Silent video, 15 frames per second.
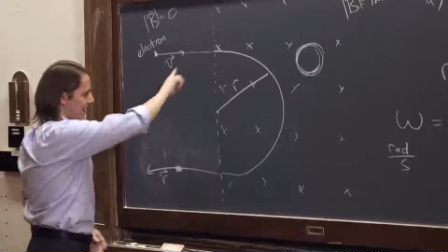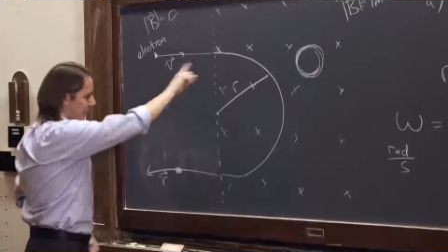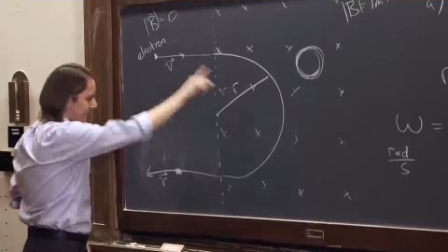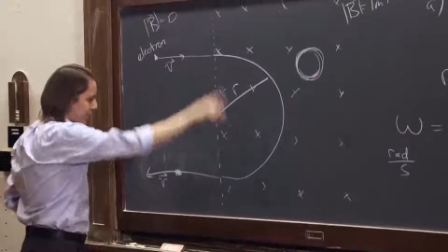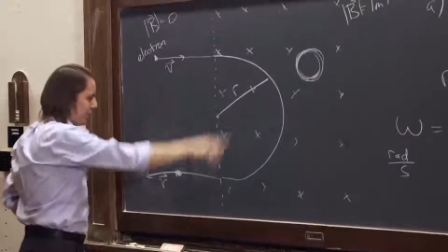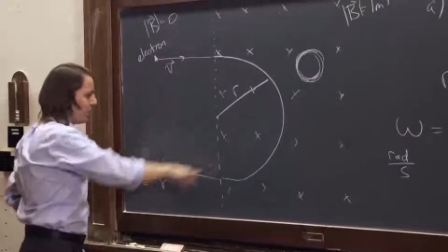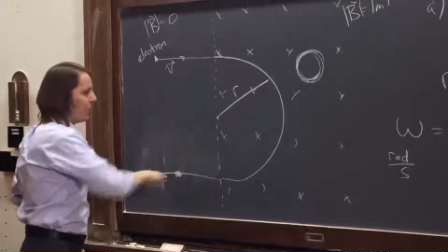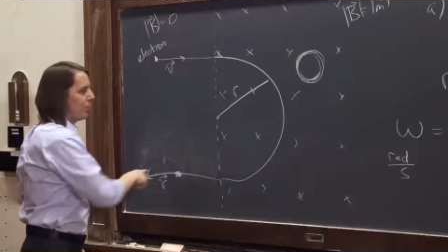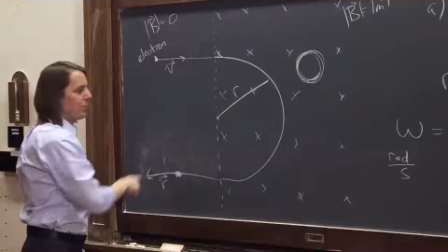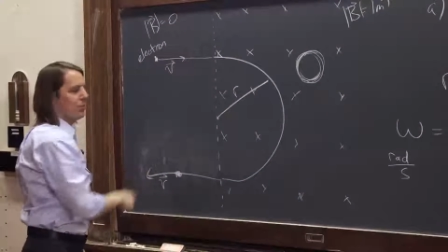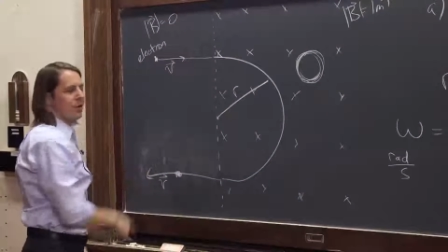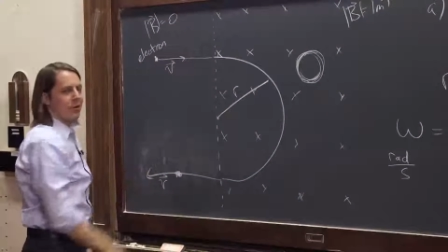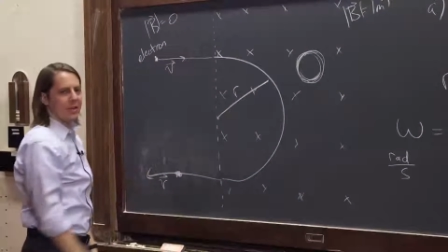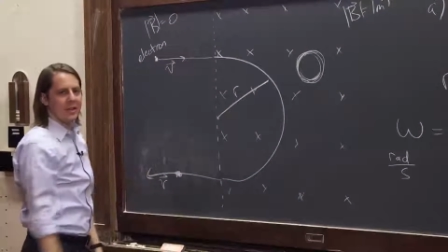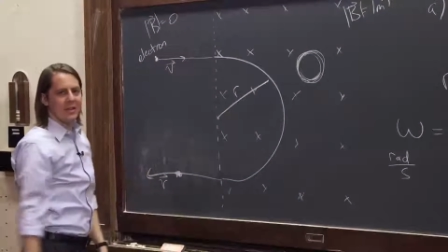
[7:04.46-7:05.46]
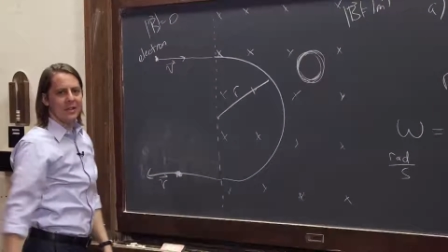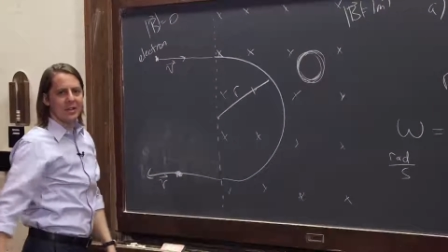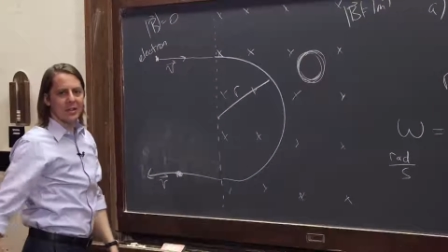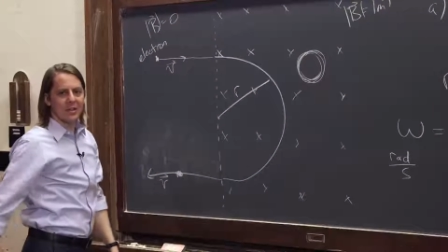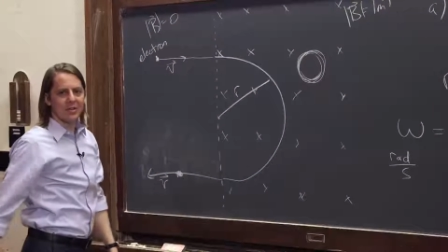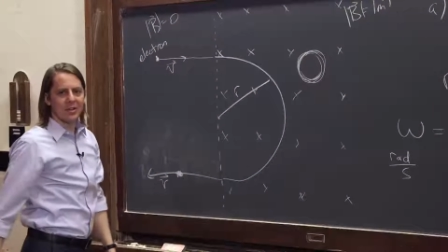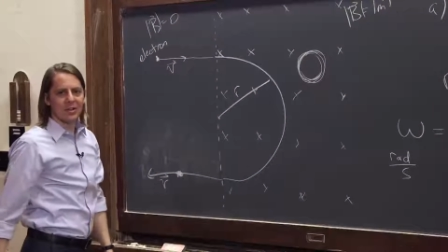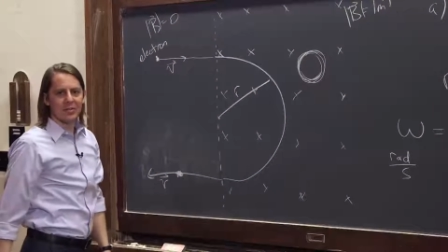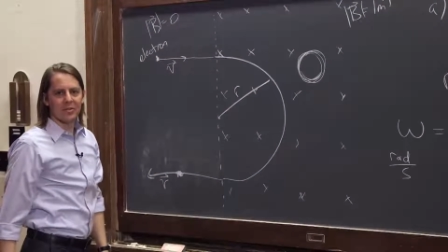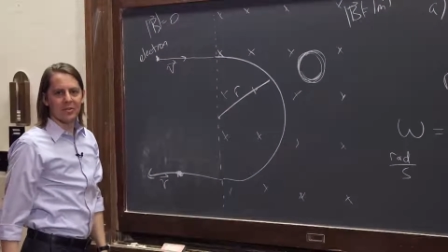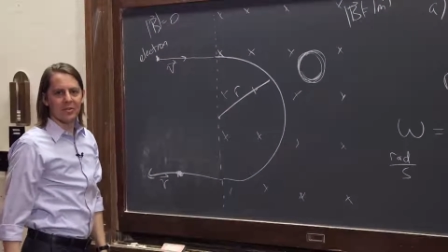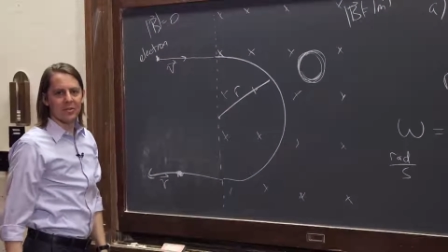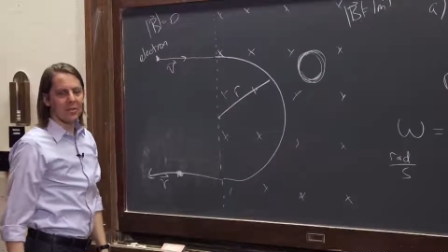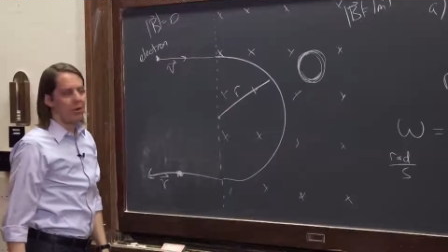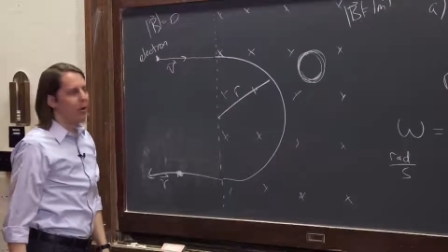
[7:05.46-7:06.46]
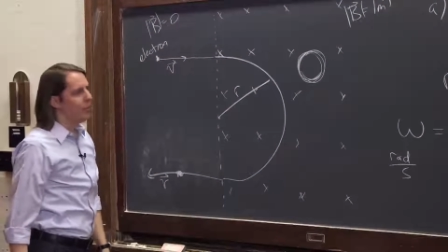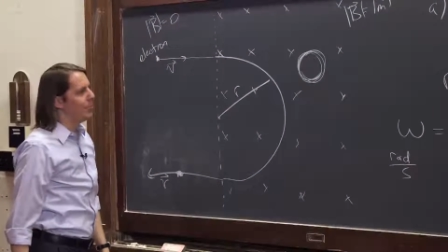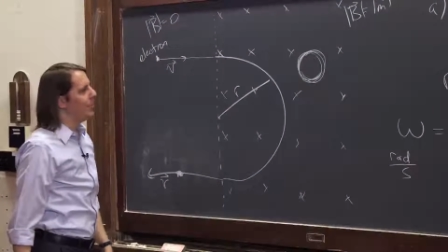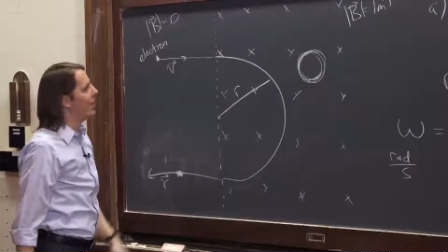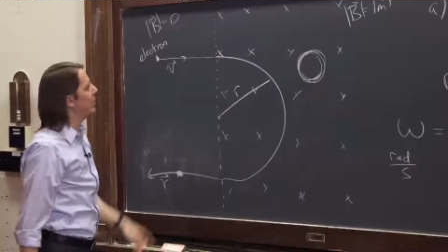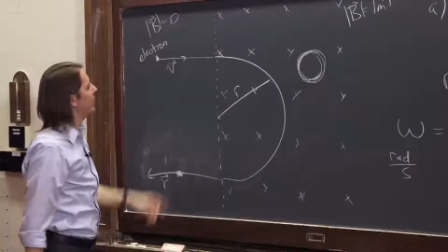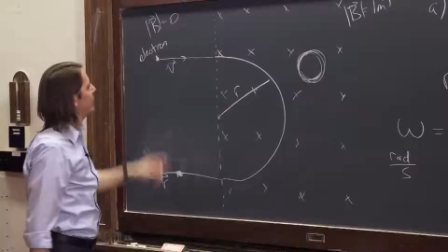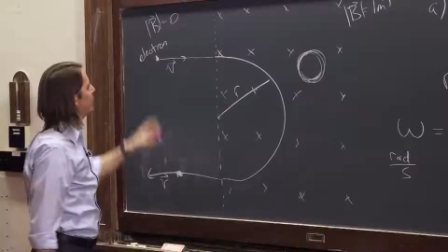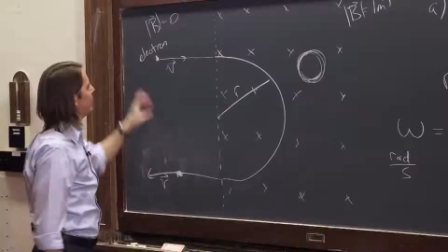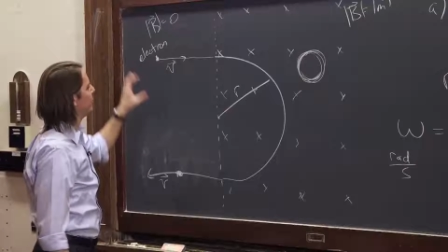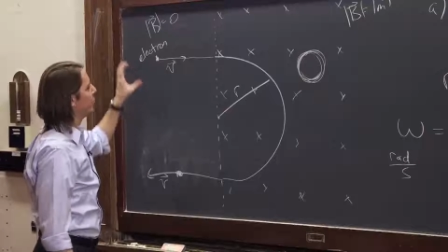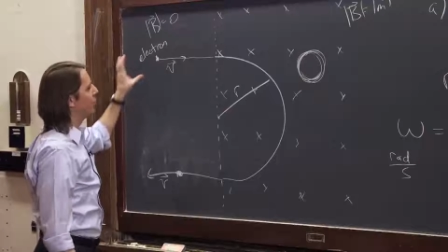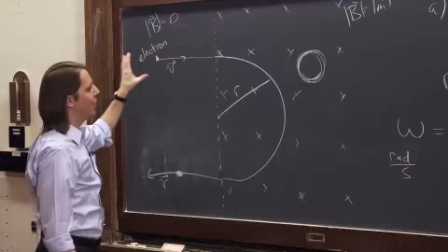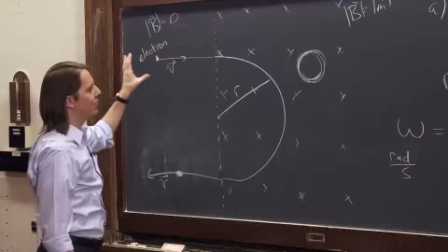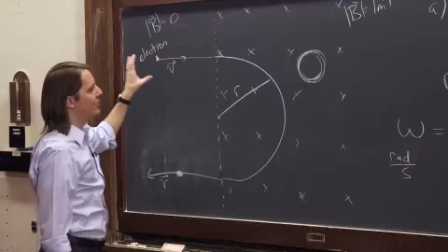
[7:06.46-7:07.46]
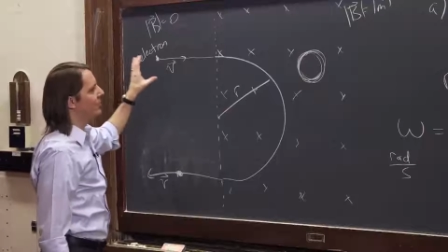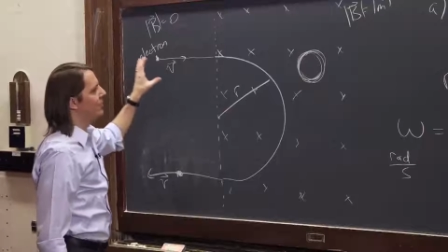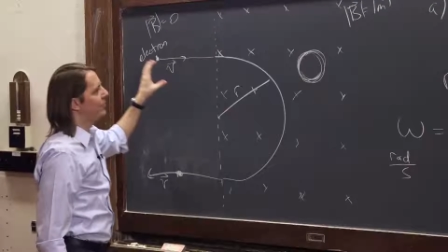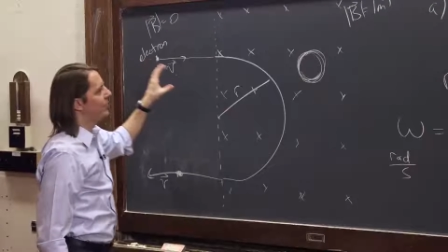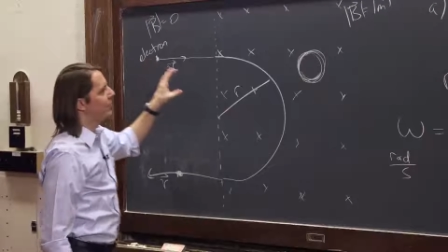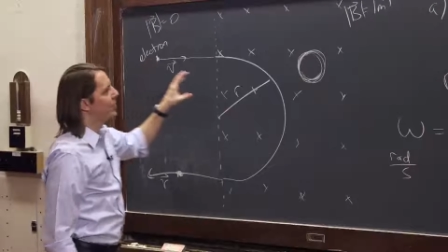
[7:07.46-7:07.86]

It's going to go through here in 18 nanoseconds. All that matters is the properties of the